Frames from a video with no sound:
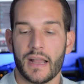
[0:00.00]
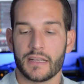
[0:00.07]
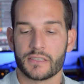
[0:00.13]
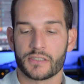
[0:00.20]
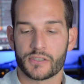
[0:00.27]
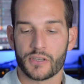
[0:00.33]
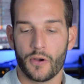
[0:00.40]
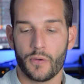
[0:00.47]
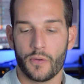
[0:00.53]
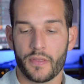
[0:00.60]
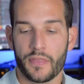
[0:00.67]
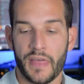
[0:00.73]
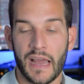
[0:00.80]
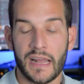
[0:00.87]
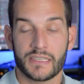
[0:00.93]
And so
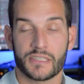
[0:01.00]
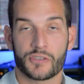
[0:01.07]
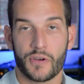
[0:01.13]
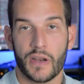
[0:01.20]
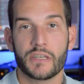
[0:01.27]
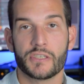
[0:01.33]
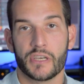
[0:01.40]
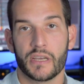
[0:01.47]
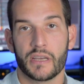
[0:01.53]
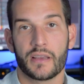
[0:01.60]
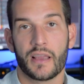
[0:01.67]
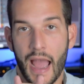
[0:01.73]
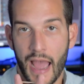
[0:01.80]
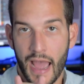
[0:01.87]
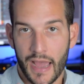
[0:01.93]
that
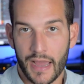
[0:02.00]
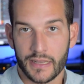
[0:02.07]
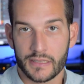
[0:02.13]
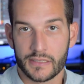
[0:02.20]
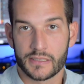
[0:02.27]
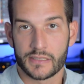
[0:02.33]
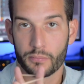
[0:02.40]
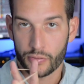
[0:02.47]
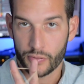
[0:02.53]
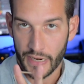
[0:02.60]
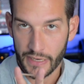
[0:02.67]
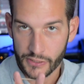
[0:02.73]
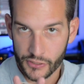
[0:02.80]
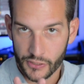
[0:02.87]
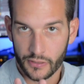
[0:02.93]
stretching adds
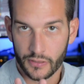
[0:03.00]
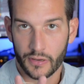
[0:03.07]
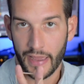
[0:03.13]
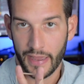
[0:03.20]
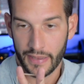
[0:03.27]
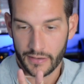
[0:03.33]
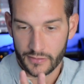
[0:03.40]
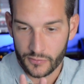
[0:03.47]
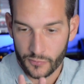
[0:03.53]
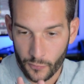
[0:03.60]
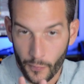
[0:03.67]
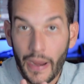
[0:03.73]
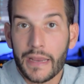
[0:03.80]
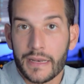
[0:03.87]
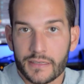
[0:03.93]
pressure and
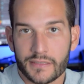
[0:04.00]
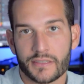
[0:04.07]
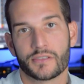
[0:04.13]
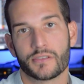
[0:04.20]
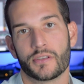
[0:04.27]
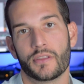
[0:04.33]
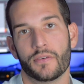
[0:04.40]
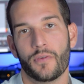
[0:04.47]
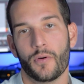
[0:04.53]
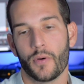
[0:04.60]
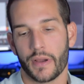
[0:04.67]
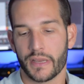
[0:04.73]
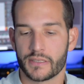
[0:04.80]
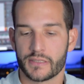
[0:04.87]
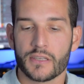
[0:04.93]
weight to the
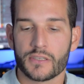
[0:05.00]
voice.